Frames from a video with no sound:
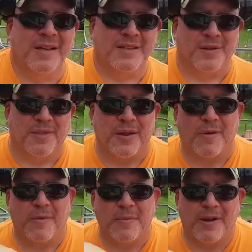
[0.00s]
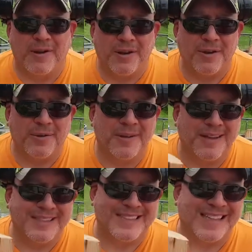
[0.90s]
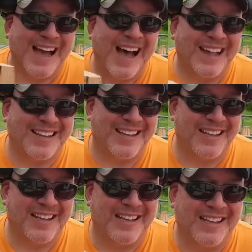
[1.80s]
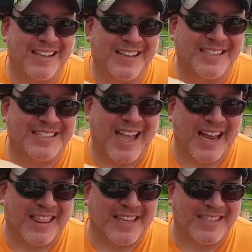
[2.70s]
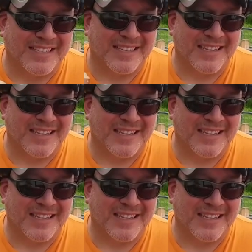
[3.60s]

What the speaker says: So I think what we better do is not stack this